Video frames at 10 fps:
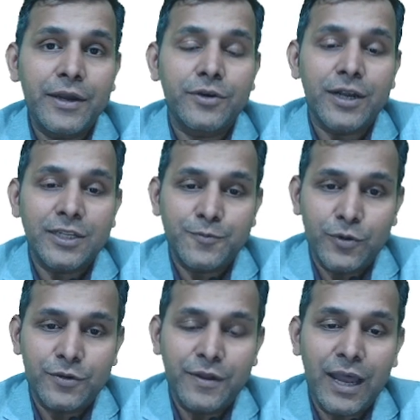active
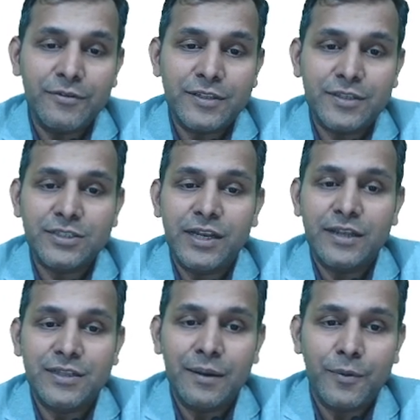transport, we have discussed an
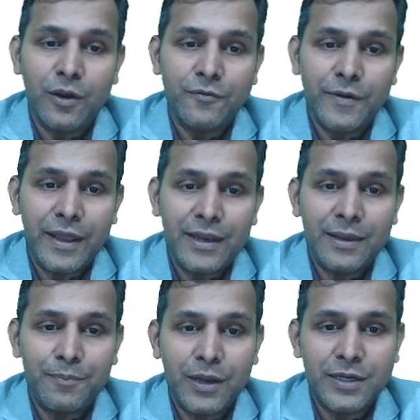example of
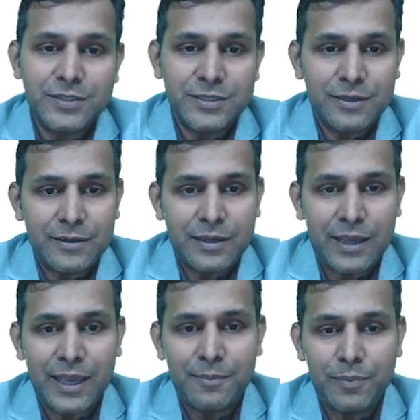Na plus
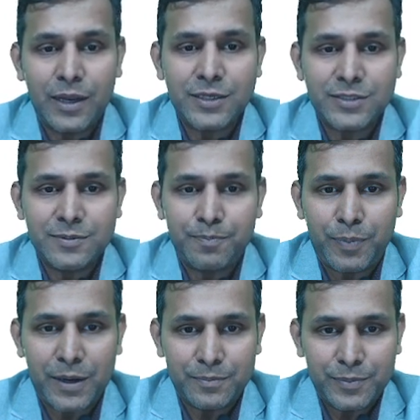K plus
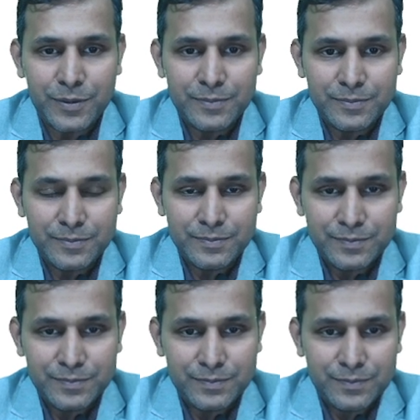pump.
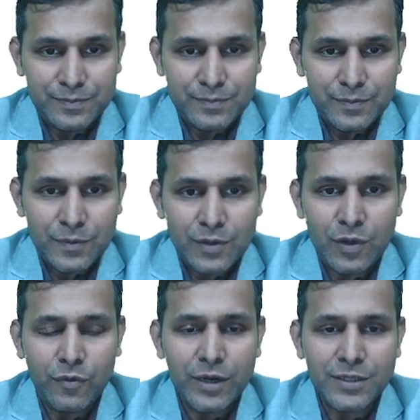
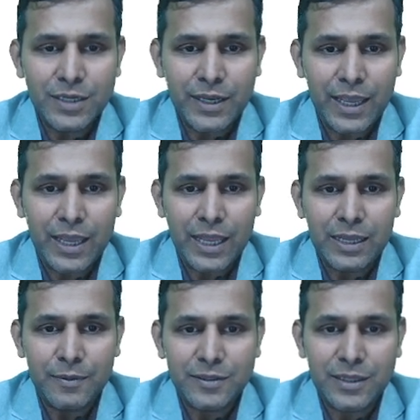Now what does the
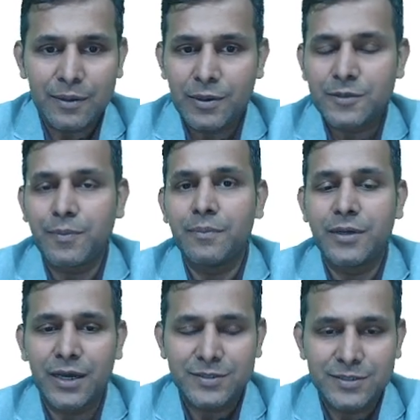Na plus K plus pump
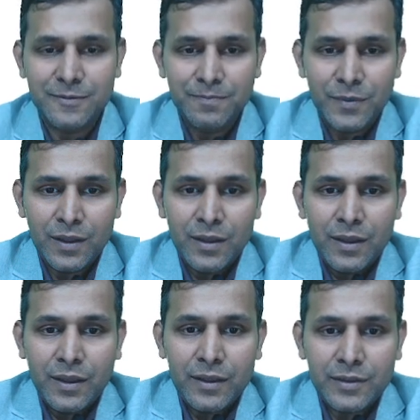does?
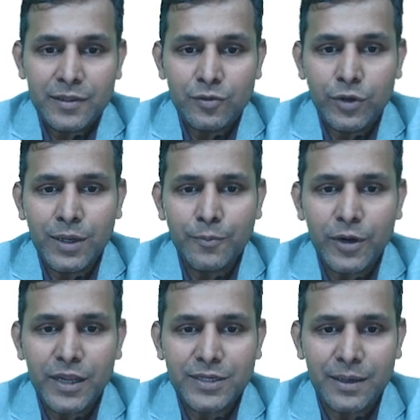The sodium
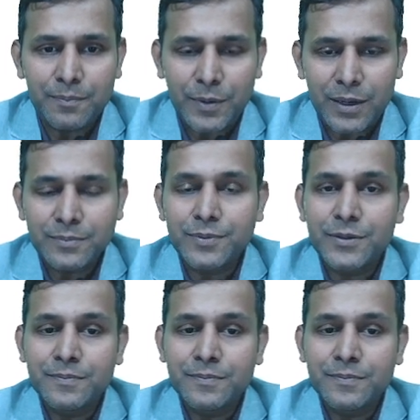potassium pump,